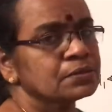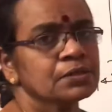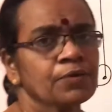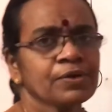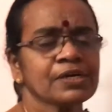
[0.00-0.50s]

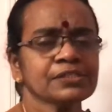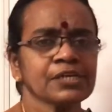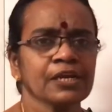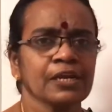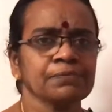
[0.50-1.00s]
Now we
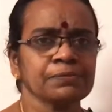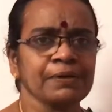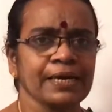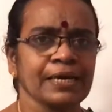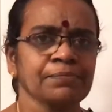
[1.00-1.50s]
consider element
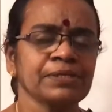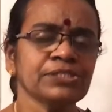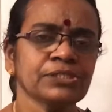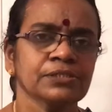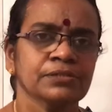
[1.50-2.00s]
by
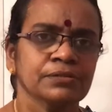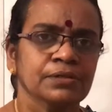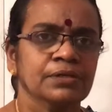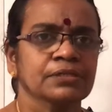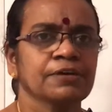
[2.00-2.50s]
element.
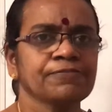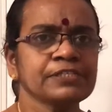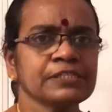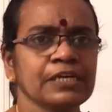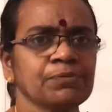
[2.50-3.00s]
The
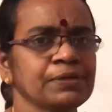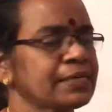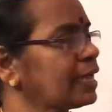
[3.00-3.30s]
first element